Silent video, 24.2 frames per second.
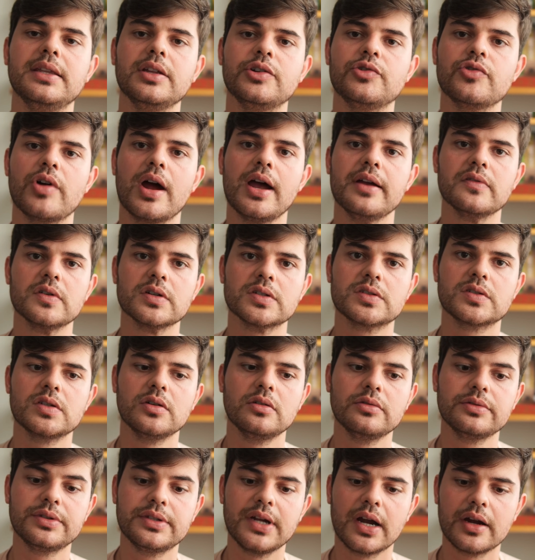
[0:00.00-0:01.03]
the driver.
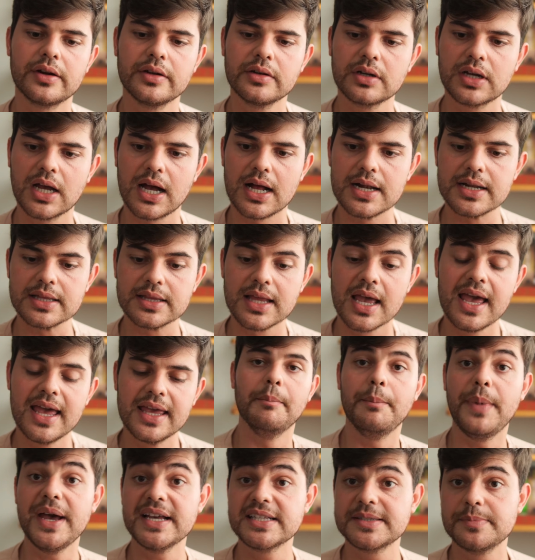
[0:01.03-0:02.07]
So there you got it.
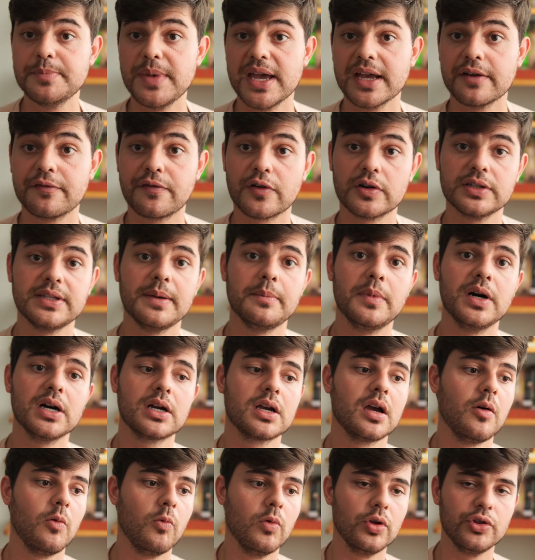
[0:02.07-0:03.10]
Best bang for the
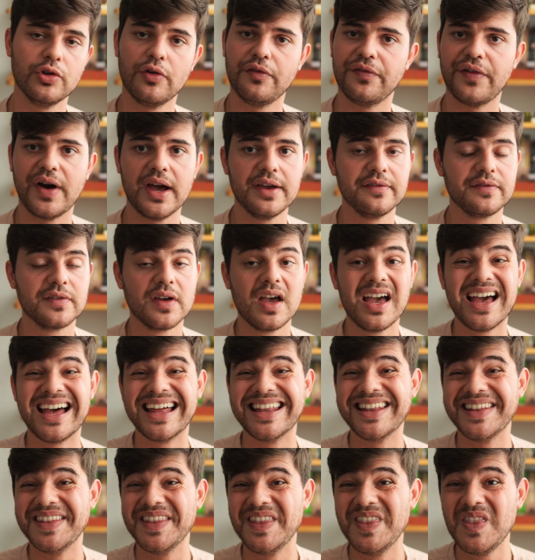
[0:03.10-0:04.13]
buck,
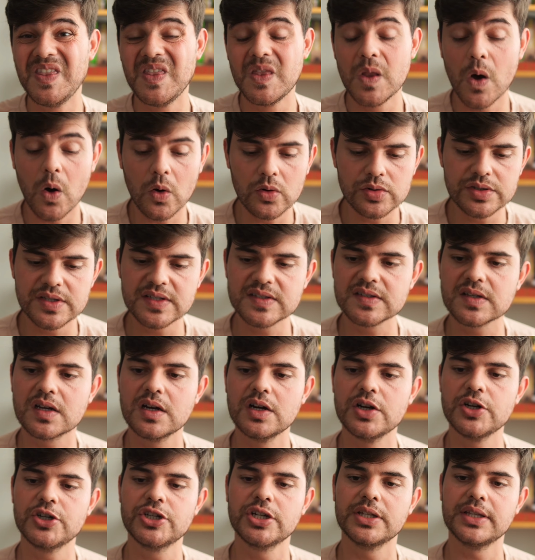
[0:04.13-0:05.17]
105, no
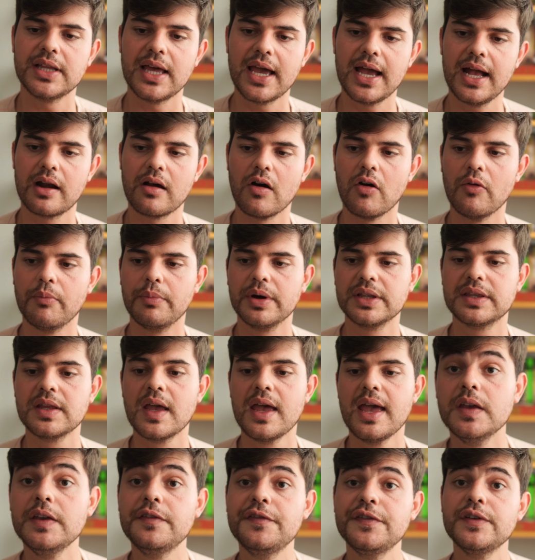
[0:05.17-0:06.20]
discussion at all.
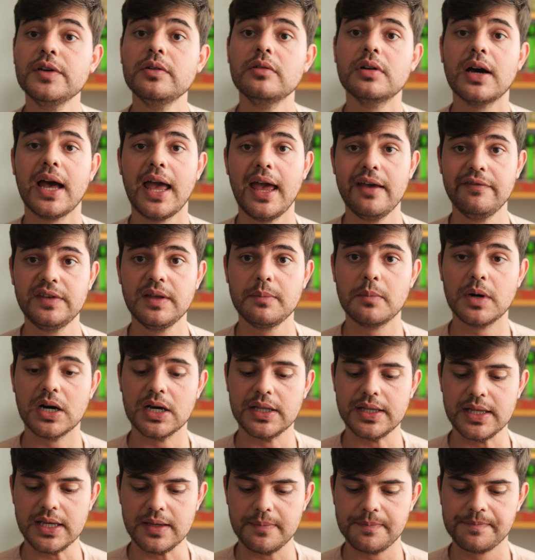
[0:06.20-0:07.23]
But if you have the
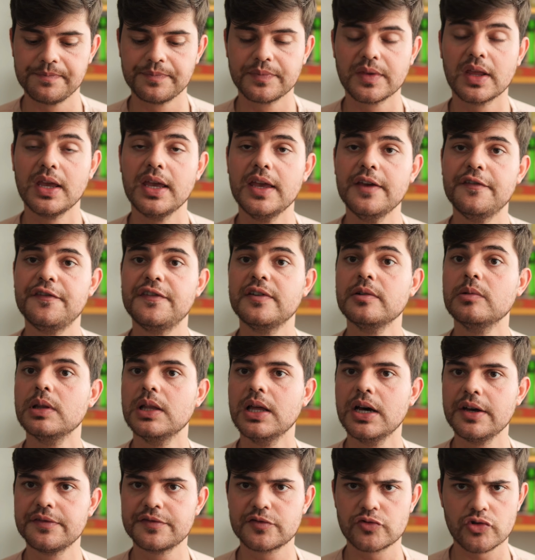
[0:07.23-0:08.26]
money, if you
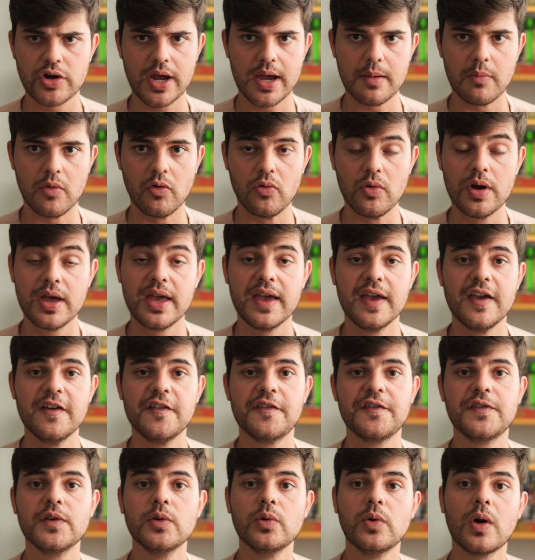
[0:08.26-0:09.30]
love treble,
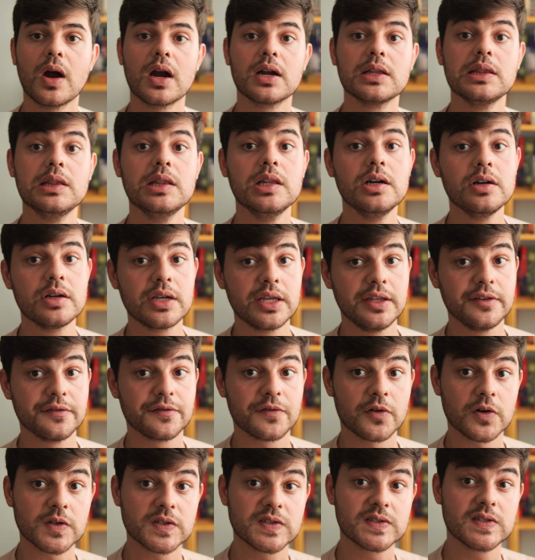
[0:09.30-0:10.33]
if you are looking
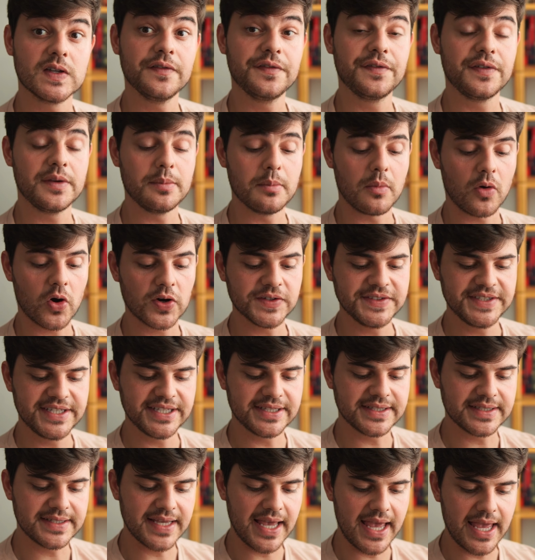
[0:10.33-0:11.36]
for something more
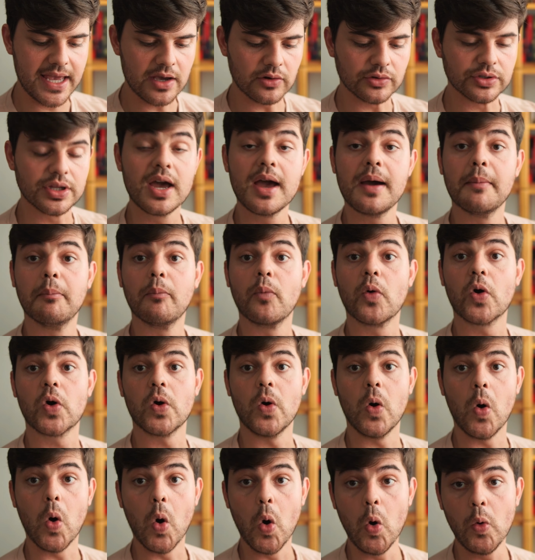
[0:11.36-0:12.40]
detailed,
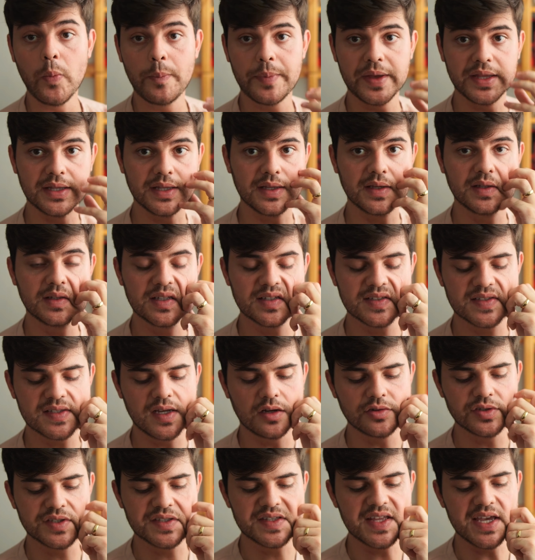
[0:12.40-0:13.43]
more open in the
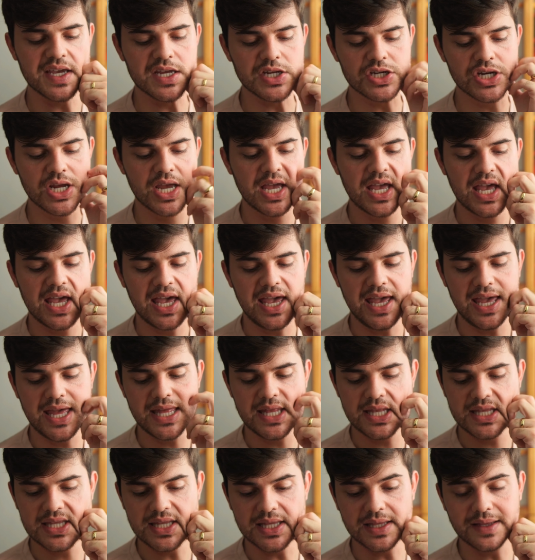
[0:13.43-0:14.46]
soundstage,
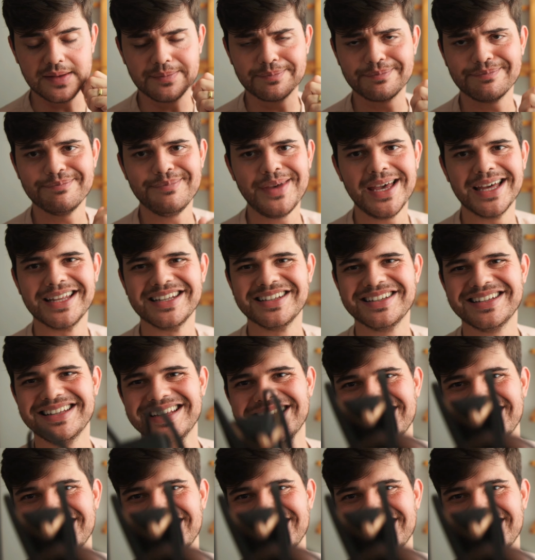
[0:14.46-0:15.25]
and man,